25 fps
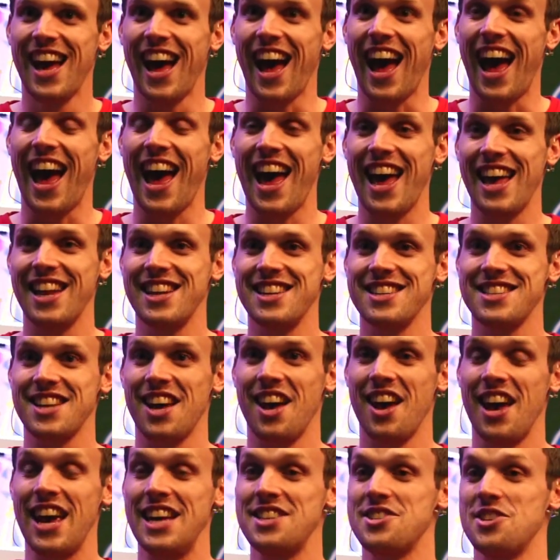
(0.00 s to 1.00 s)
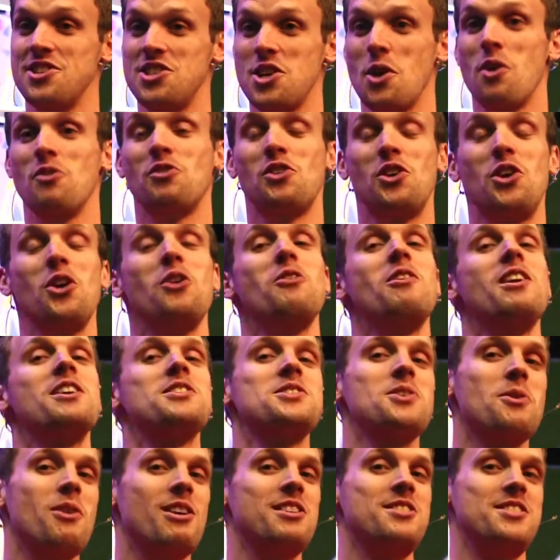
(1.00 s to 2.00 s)
And it's a show of
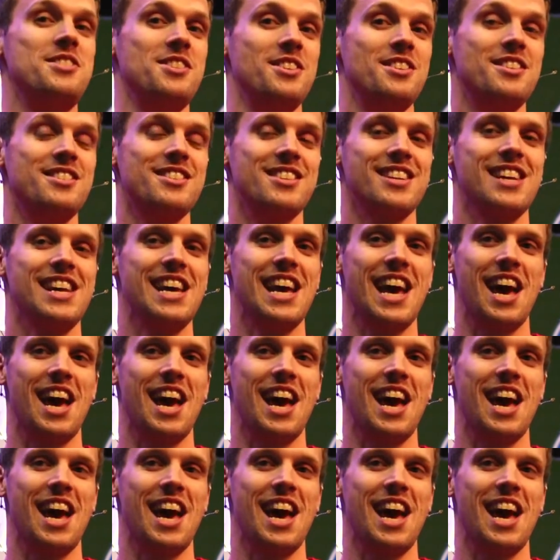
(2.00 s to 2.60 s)
curious questions